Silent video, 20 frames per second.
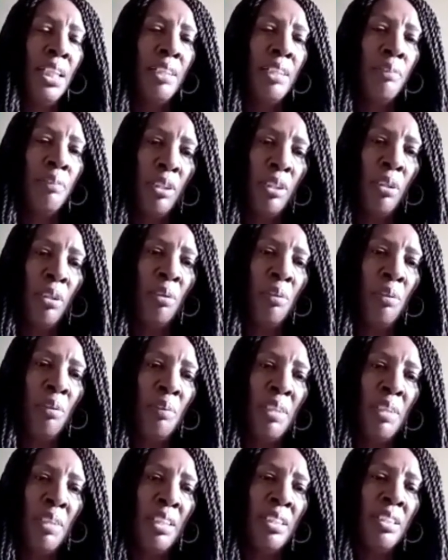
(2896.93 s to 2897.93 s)
Will
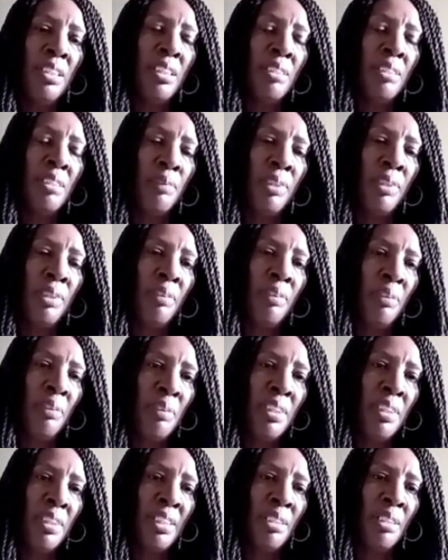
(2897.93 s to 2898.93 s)
always
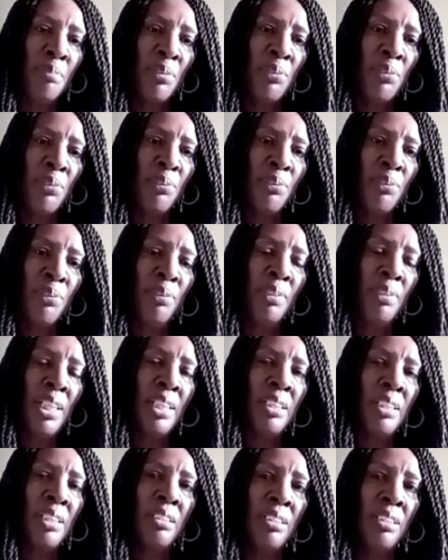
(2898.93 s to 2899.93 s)
come through.
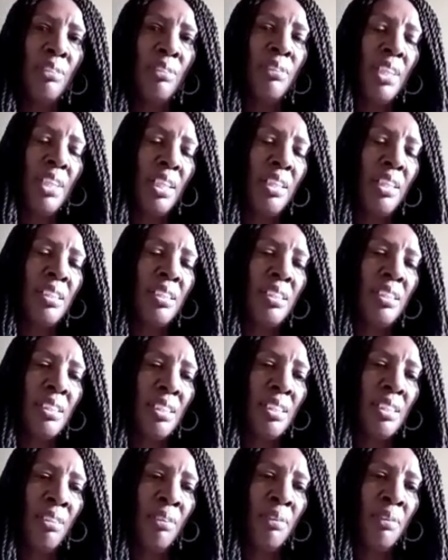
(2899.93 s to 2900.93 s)
And so yes,
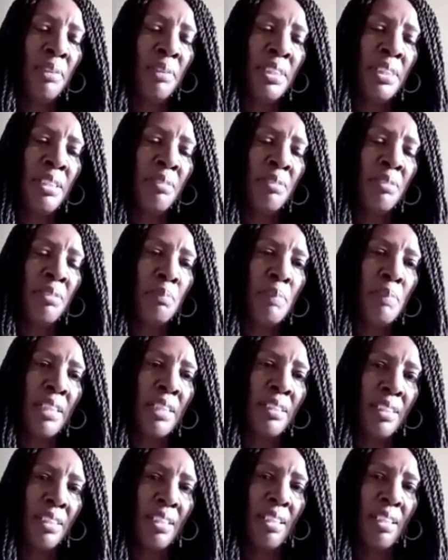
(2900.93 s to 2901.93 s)
it always comes back
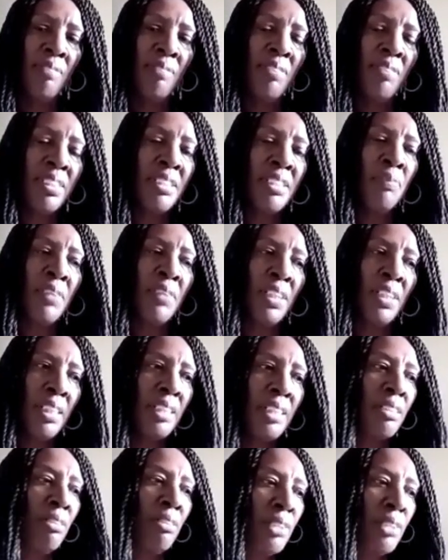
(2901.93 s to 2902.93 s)
to that. If it's something
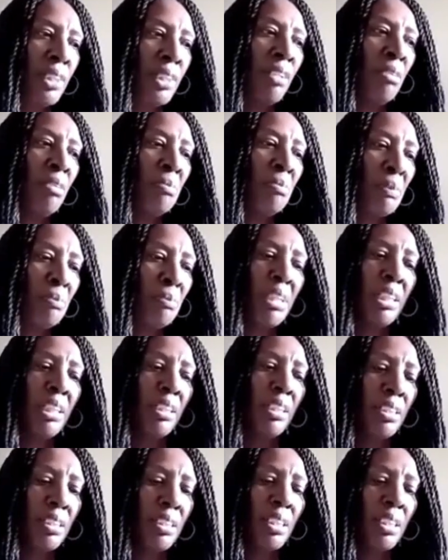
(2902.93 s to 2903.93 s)
that's going to
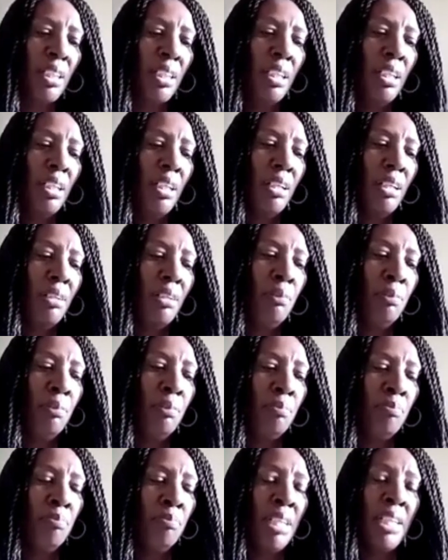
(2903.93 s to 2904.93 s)
compromise
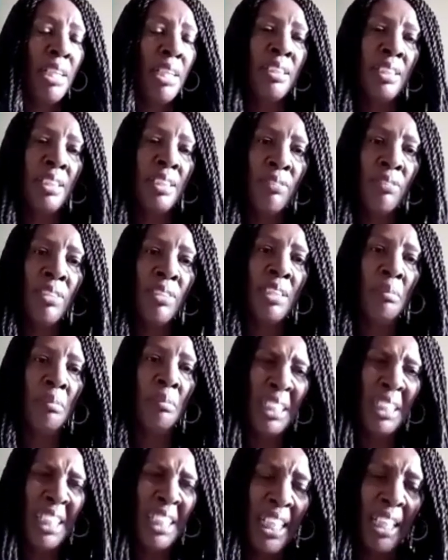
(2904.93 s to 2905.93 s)
my integrity, my
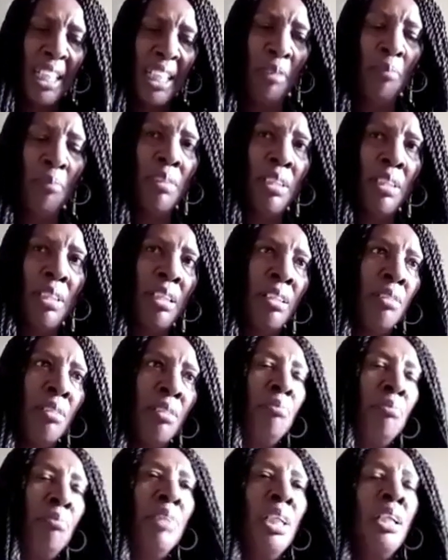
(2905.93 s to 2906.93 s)
name,
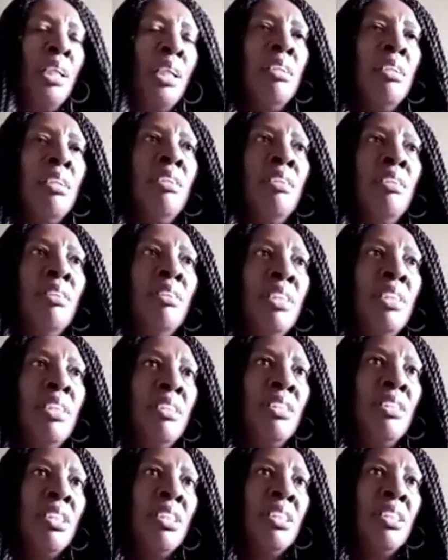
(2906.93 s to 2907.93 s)

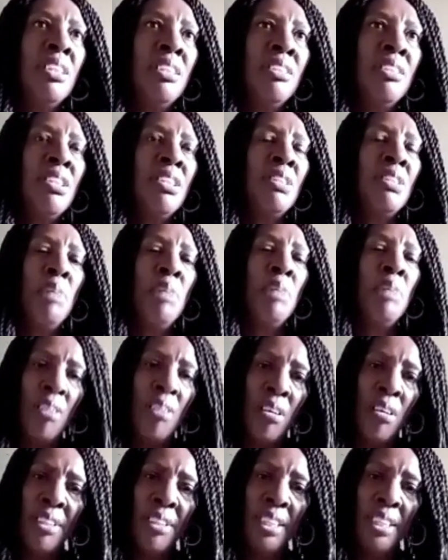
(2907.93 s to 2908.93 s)
just
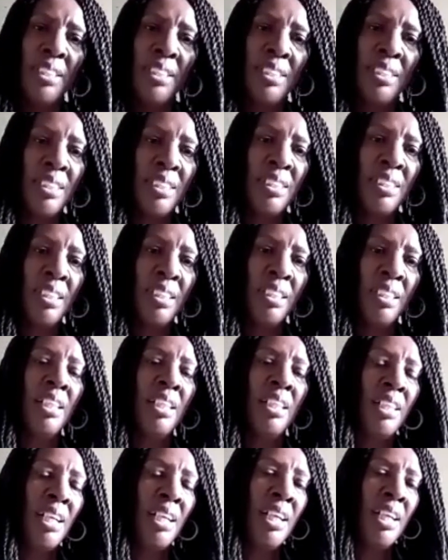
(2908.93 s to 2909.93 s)
being honest,
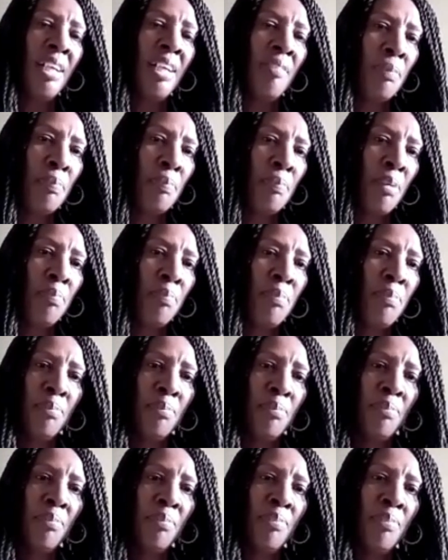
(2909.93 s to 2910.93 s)
then I have a problem
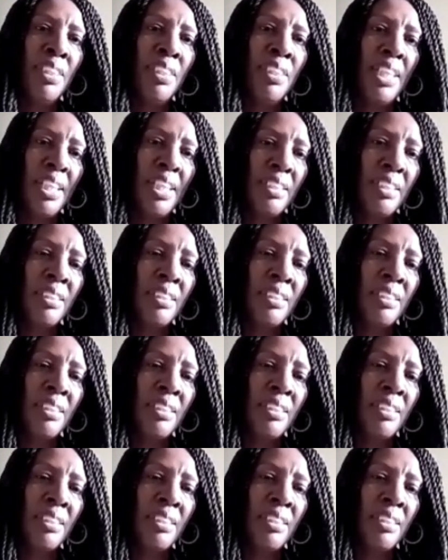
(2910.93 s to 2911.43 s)
with that.